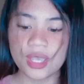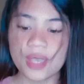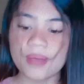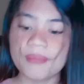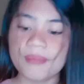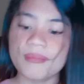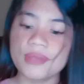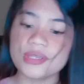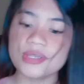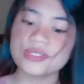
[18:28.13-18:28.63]

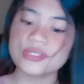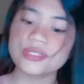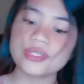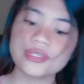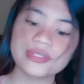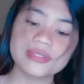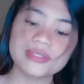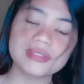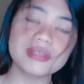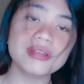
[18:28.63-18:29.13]
My
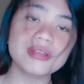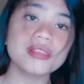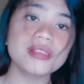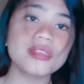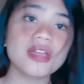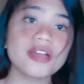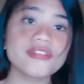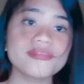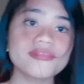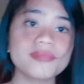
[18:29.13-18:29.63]
sister
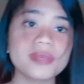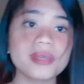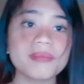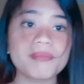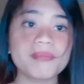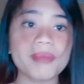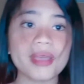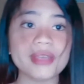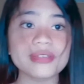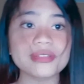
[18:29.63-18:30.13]
loved
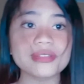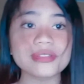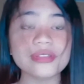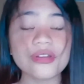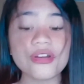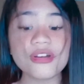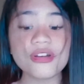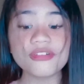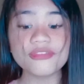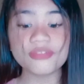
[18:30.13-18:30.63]
me best
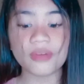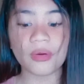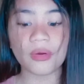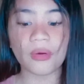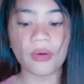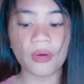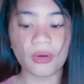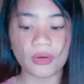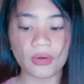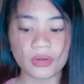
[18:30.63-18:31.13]
of
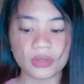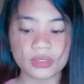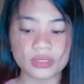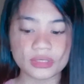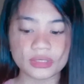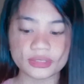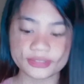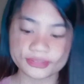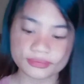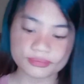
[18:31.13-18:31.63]
all.
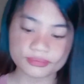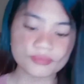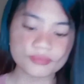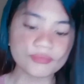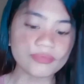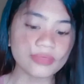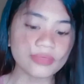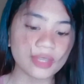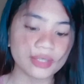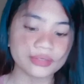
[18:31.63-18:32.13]

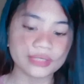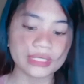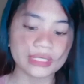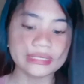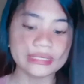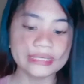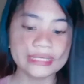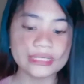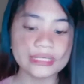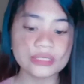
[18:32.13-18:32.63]

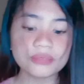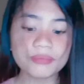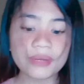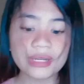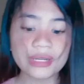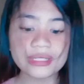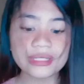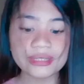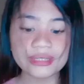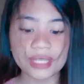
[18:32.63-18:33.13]
Then little
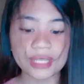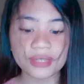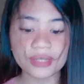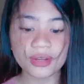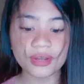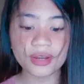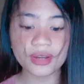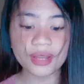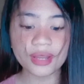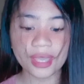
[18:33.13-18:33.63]
Marlene laid
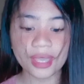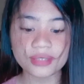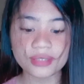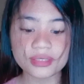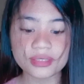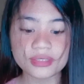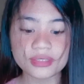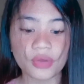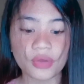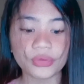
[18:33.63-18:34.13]
her head
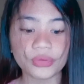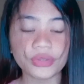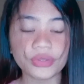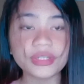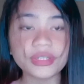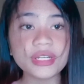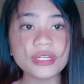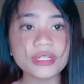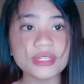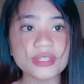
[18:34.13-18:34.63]
down
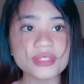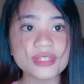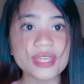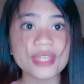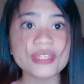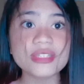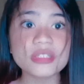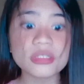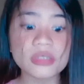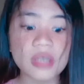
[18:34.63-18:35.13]
on her knees
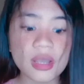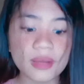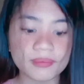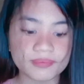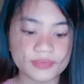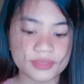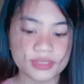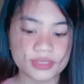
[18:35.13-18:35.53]
and sobbed.